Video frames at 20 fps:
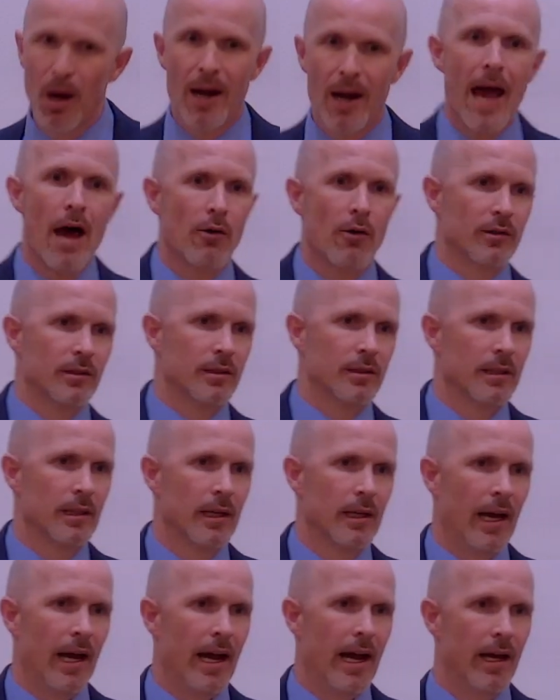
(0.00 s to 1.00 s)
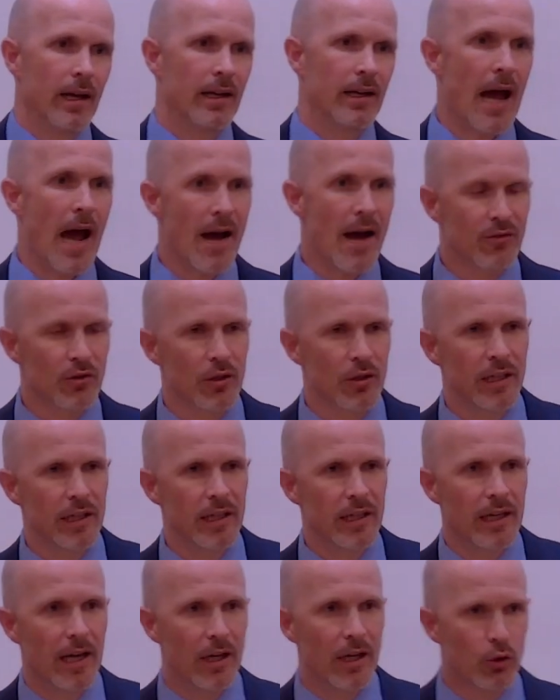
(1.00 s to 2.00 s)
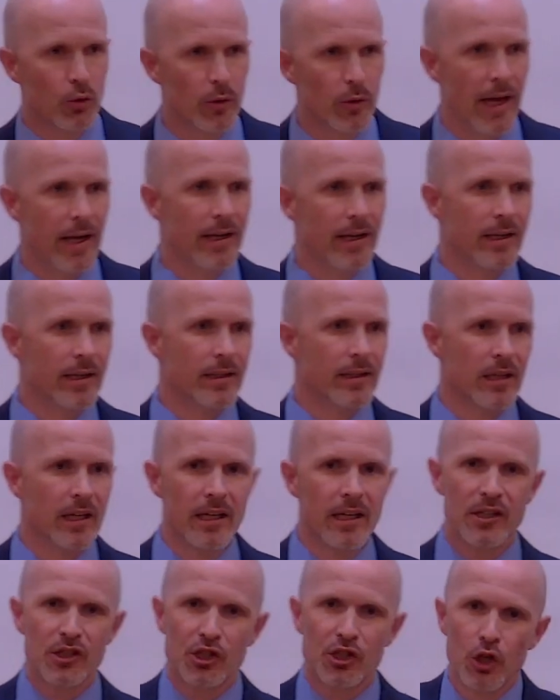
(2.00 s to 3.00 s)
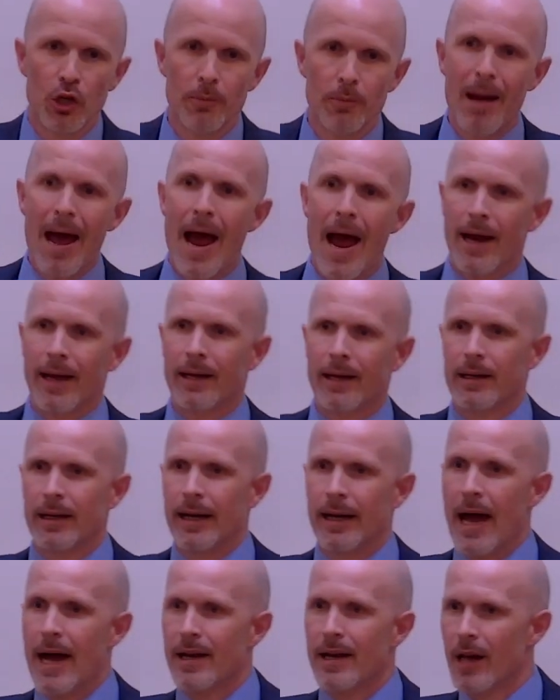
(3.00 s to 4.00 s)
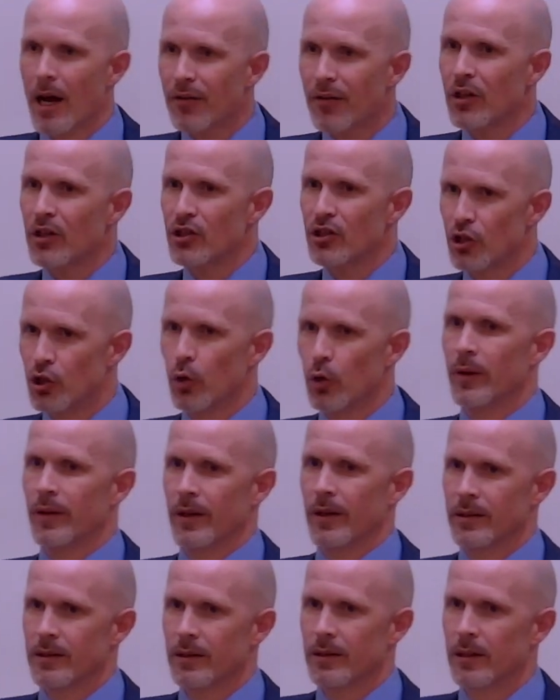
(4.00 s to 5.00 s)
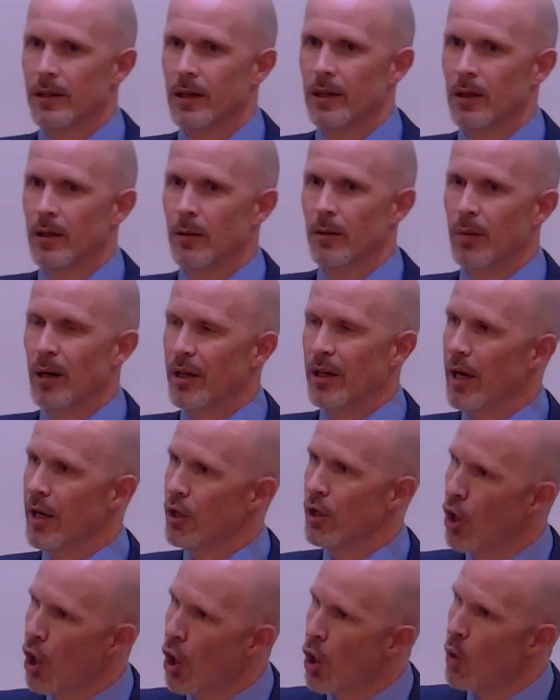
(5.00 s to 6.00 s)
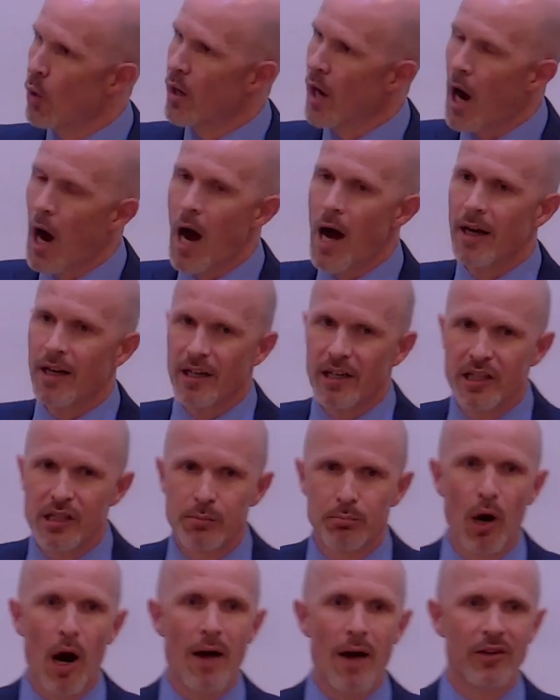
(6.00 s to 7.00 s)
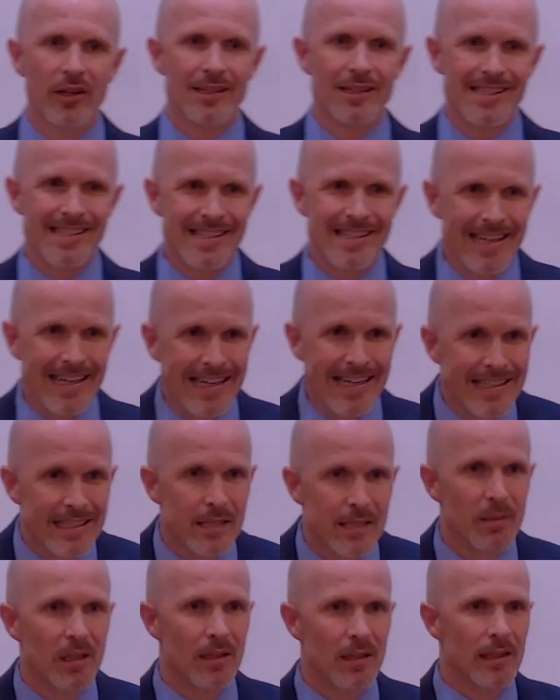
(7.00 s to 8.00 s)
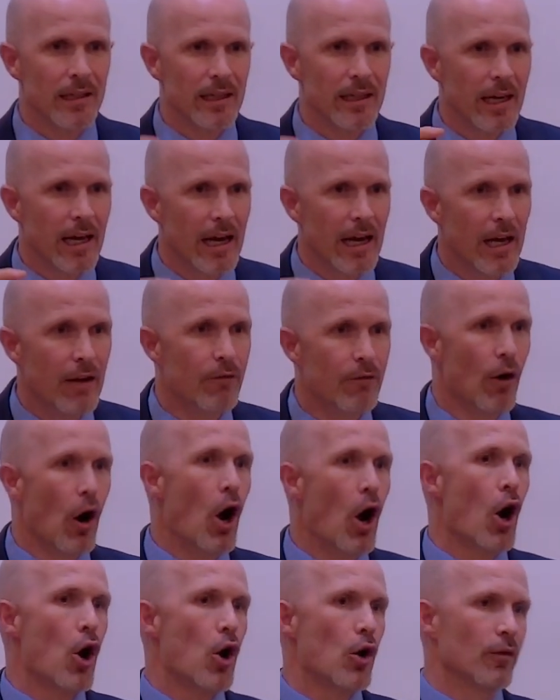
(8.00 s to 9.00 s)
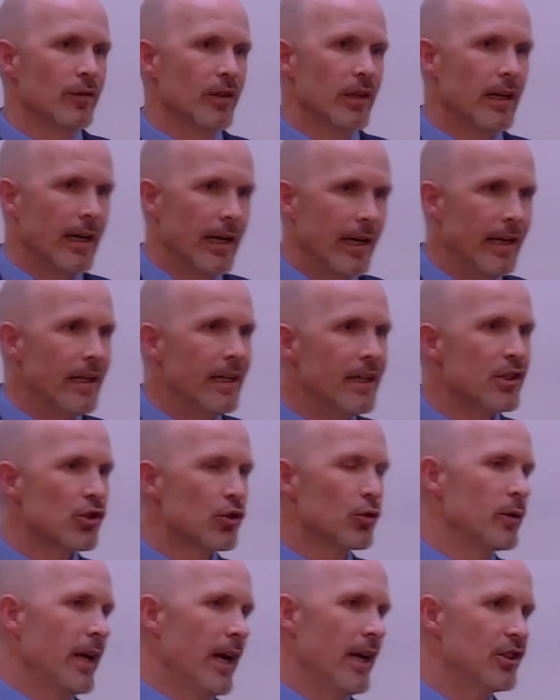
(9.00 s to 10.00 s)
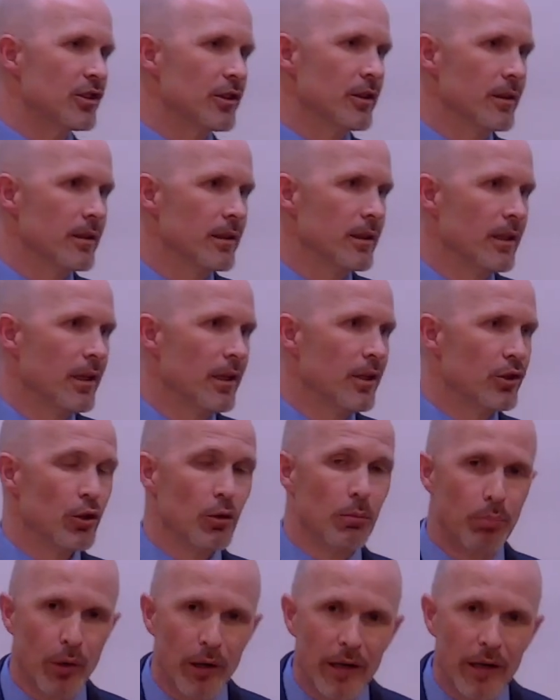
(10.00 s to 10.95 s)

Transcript: out and after he had created it, stood back and had nothing to do with it. But that no, God and his providence is intimately involved in his creation to bring